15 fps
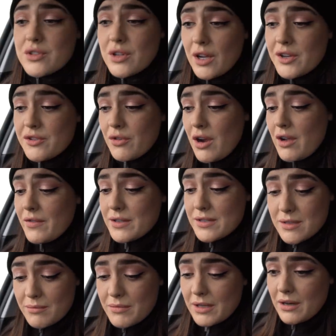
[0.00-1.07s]
started driving,
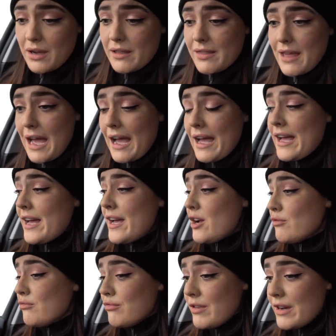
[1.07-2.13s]
something like that,
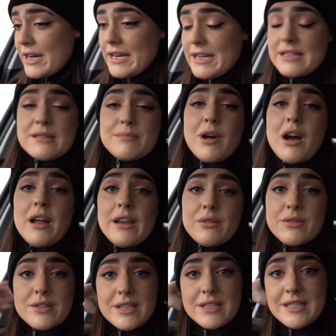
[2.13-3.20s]
really smart
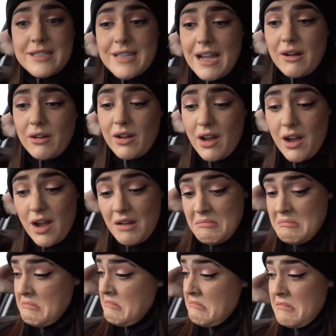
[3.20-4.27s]
little city town car.
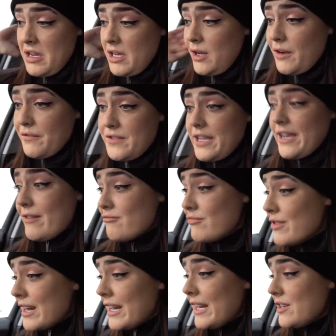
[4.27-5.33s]
Loved it,
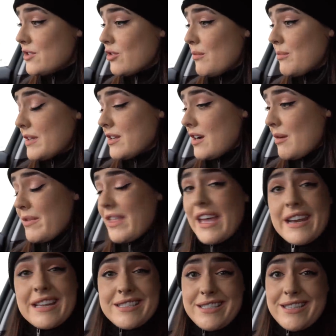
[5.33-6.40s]
really enjoyed my time with it.
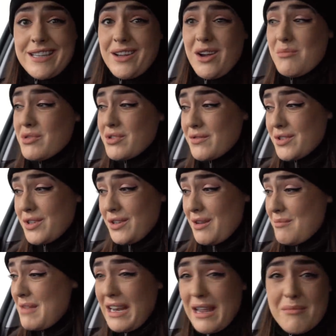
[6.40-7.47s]
And as I said, I must have done
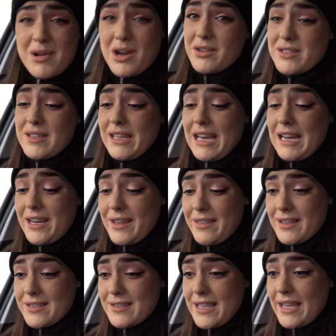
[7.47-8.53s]
a million miles to the gallon in
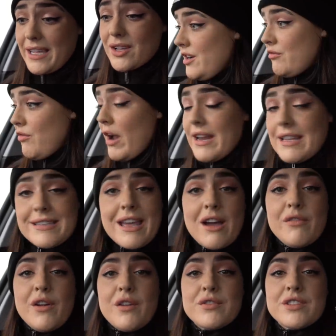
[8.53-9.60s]
this thing. Right, let's get
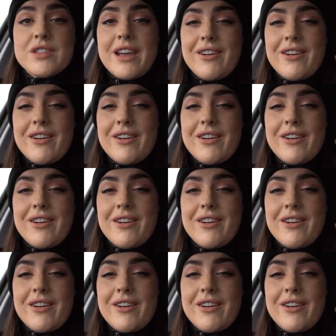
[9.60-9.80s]
off over to the